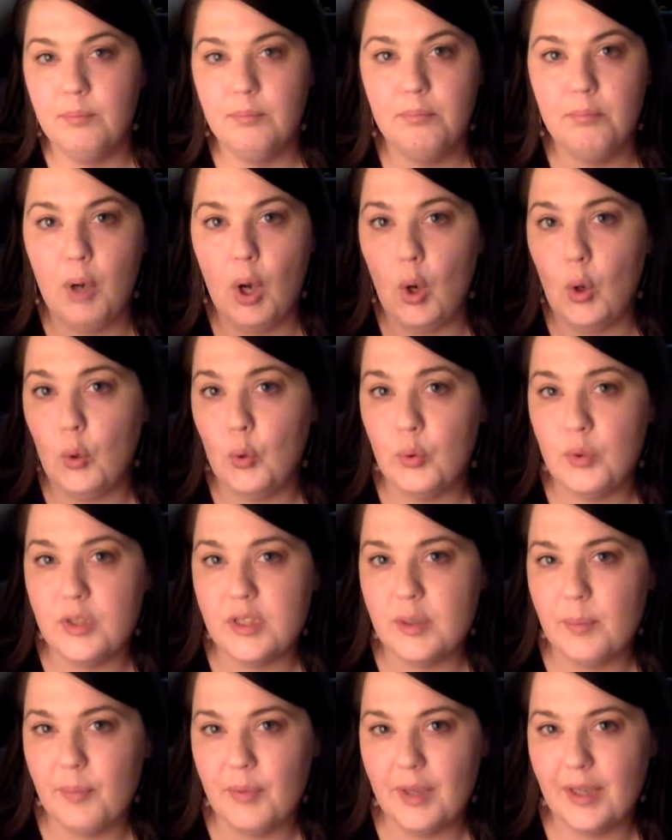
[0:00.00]
pose
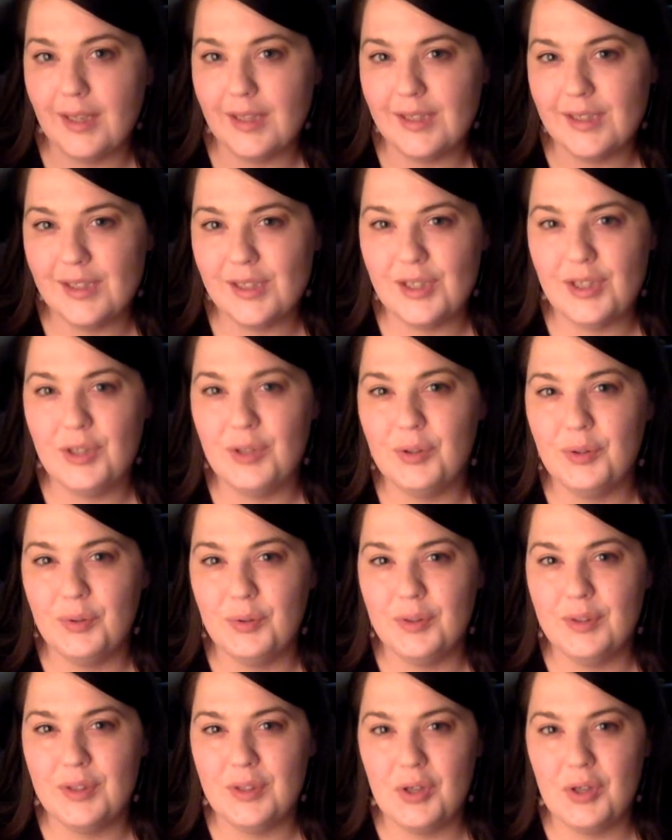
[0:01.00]
some things to you and